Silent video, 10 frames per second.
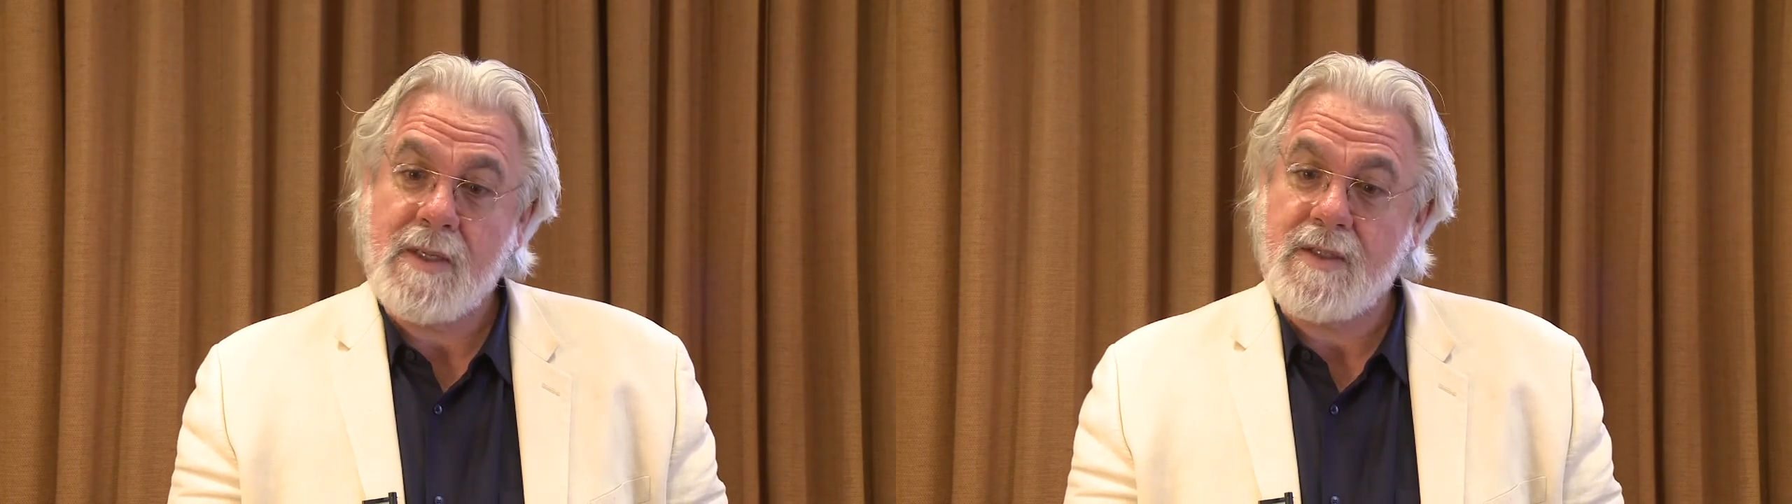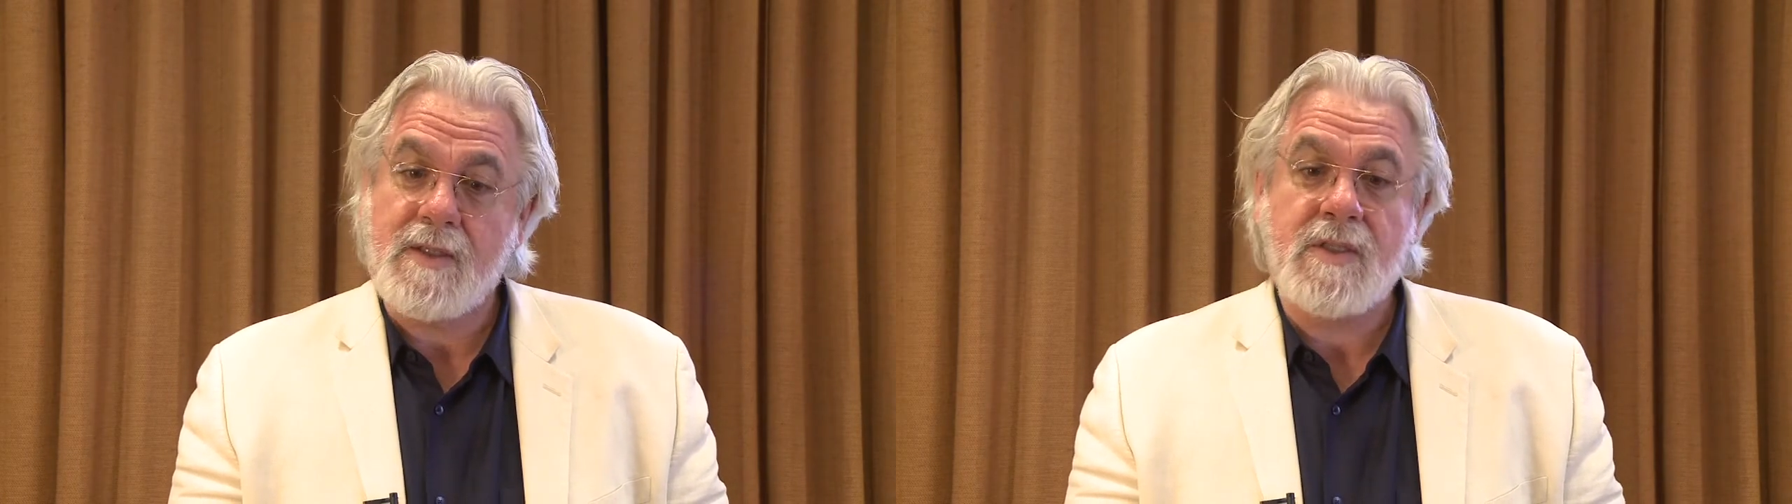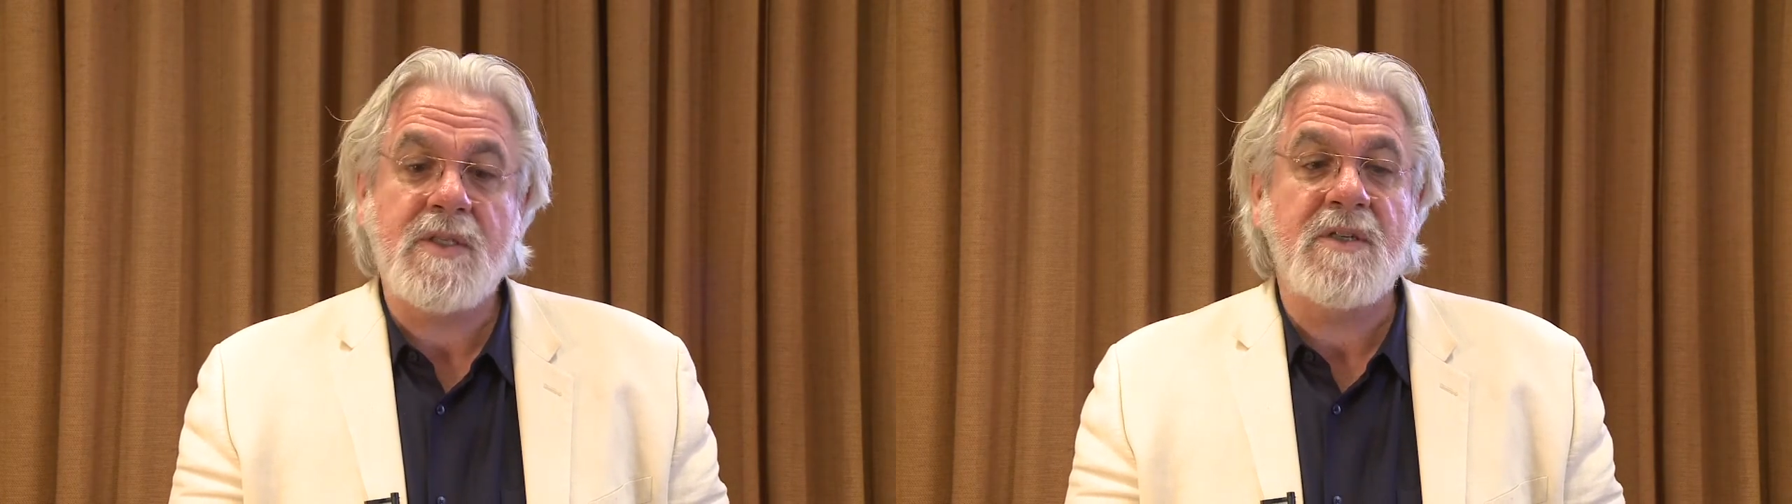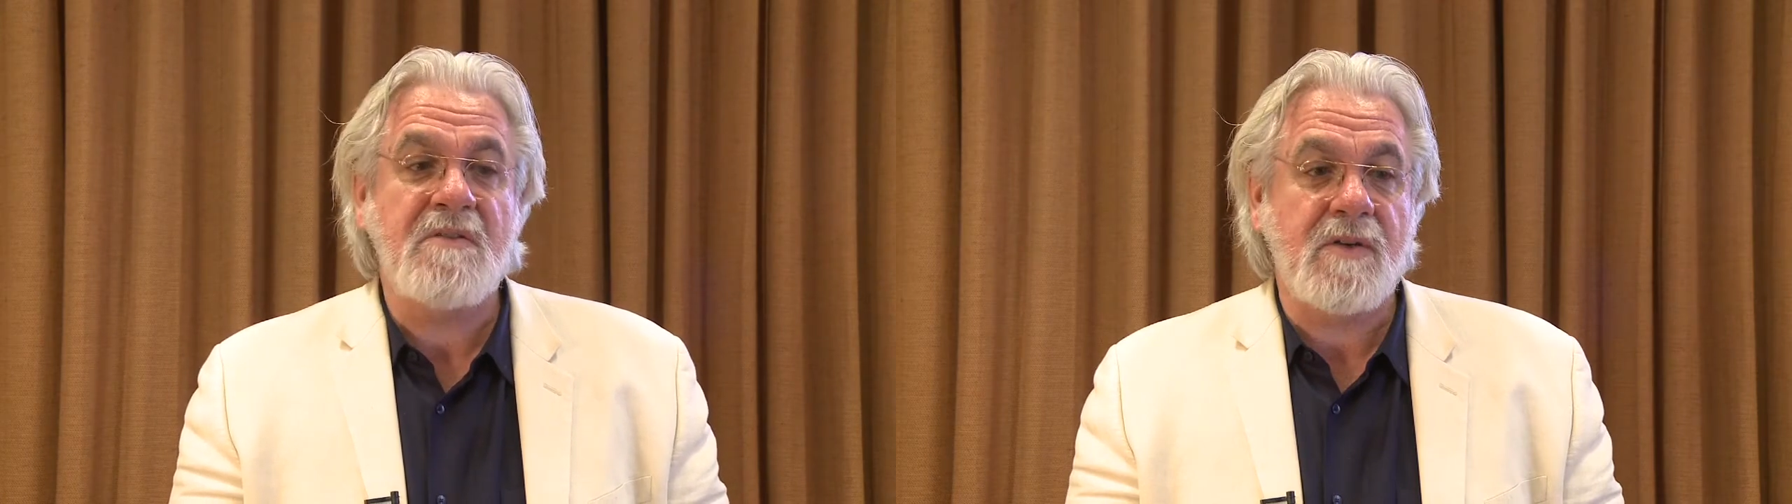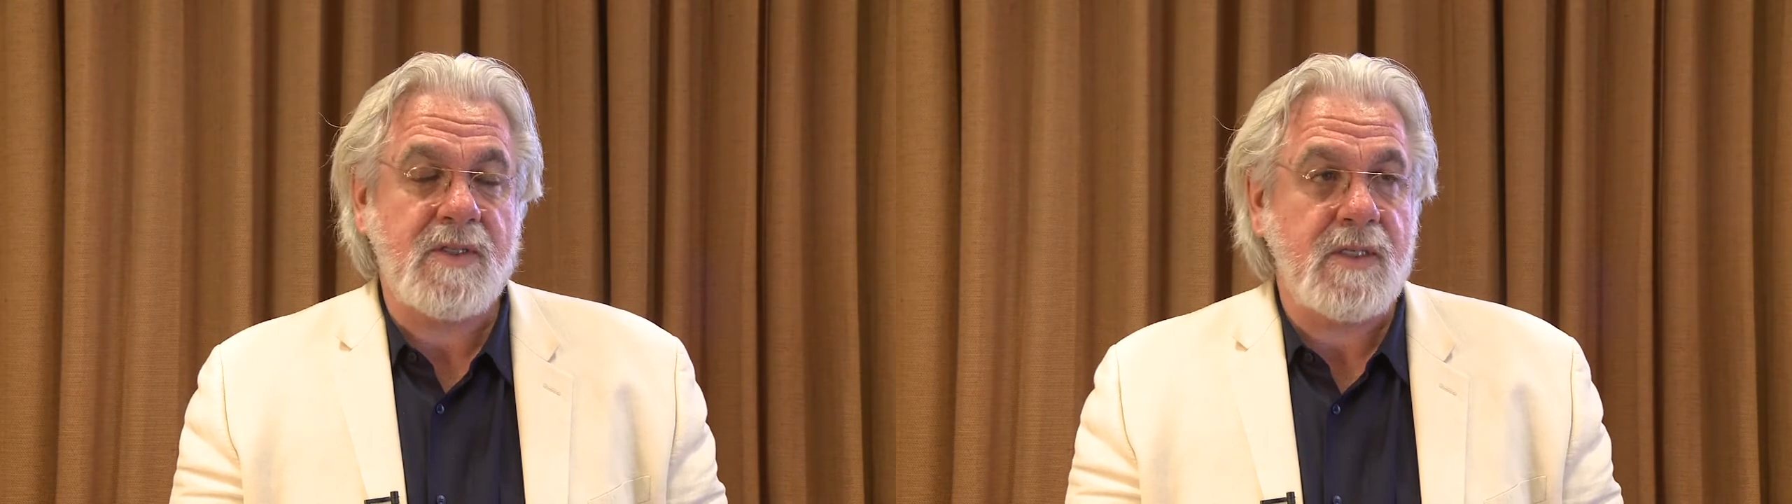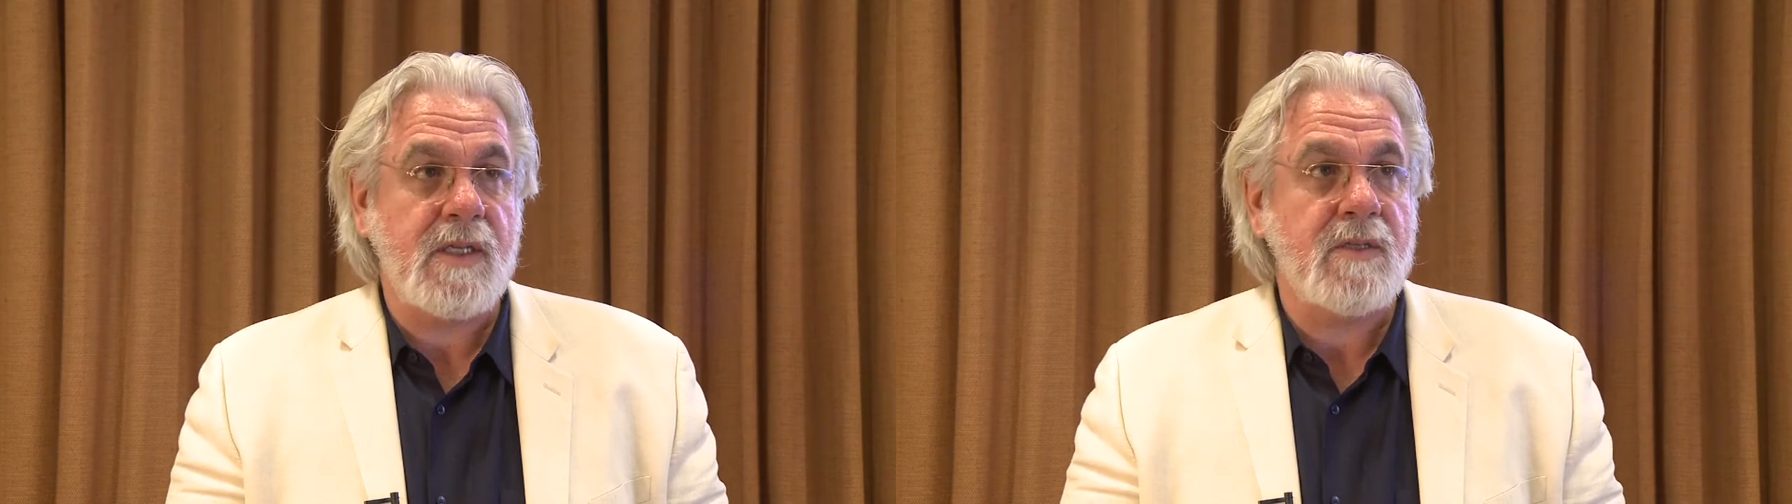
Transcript: that's a seriously